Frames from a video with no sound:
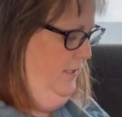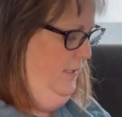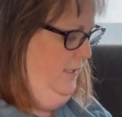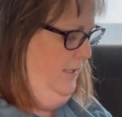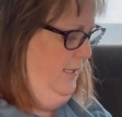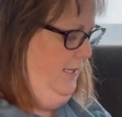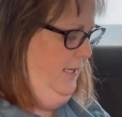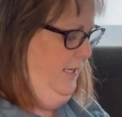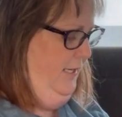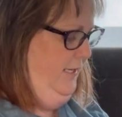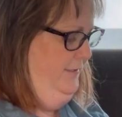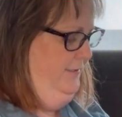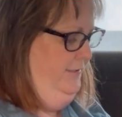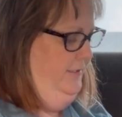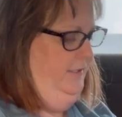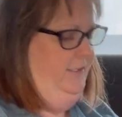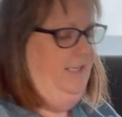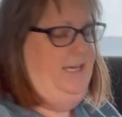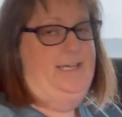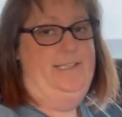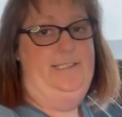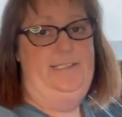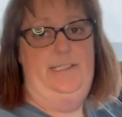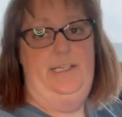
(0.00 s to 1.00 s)
And the
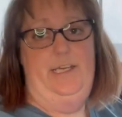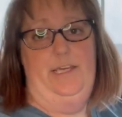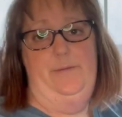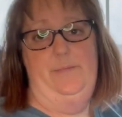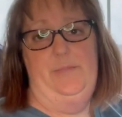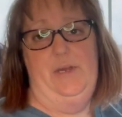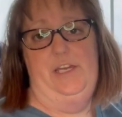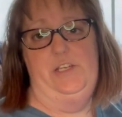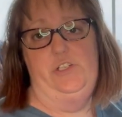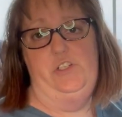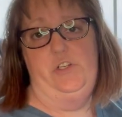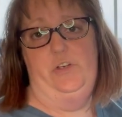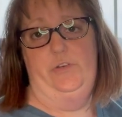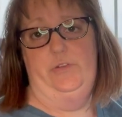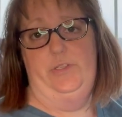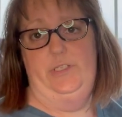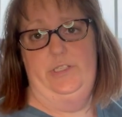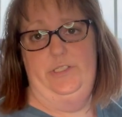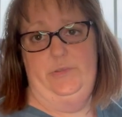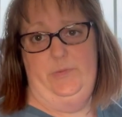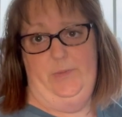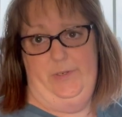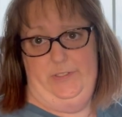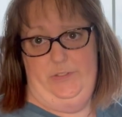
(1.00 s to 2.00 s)
last time I showed
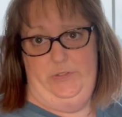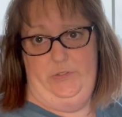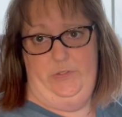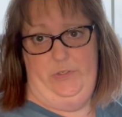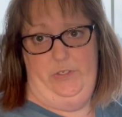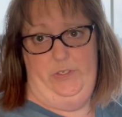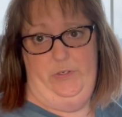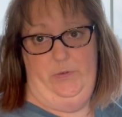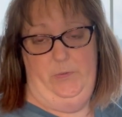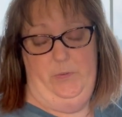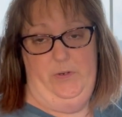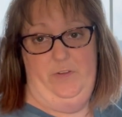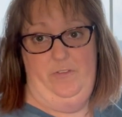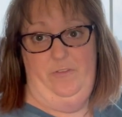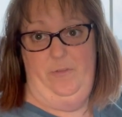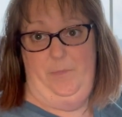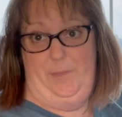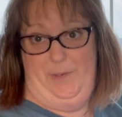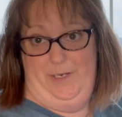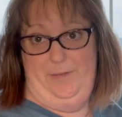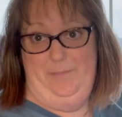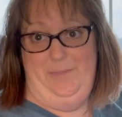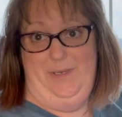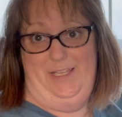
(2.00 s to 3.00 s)
this one to you would have
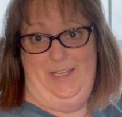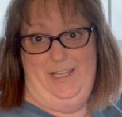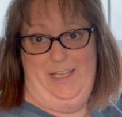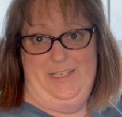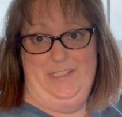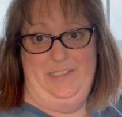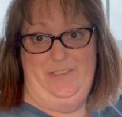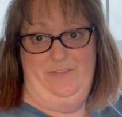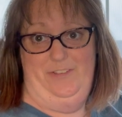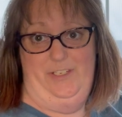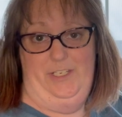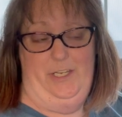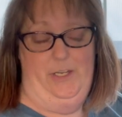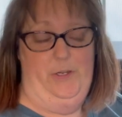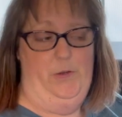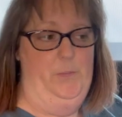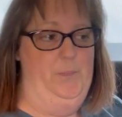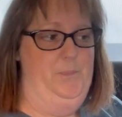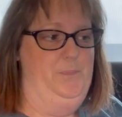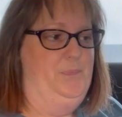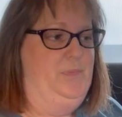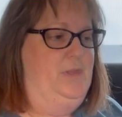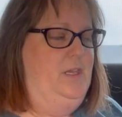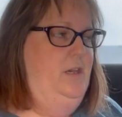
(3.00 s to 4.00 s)
been in my last video,
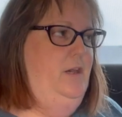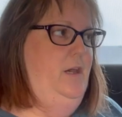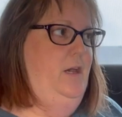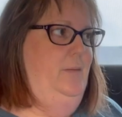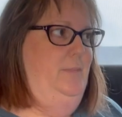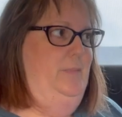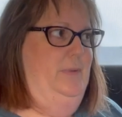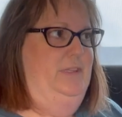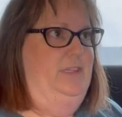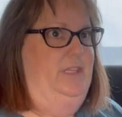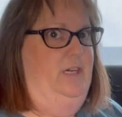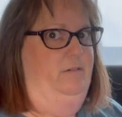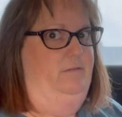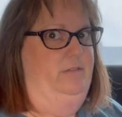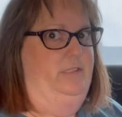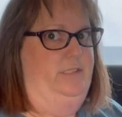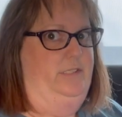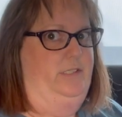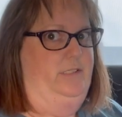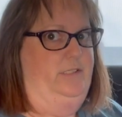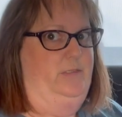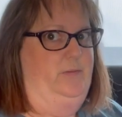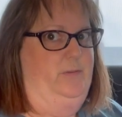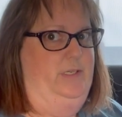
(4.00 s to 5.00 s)
but that was
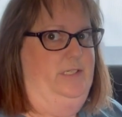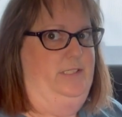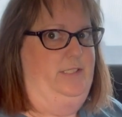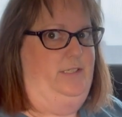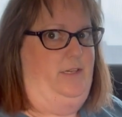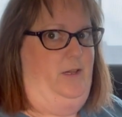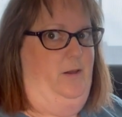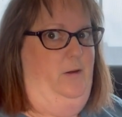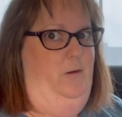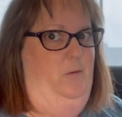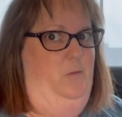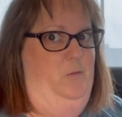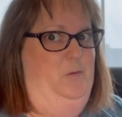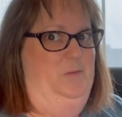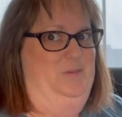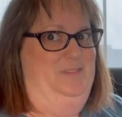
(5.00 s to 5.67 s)
six weeks ago.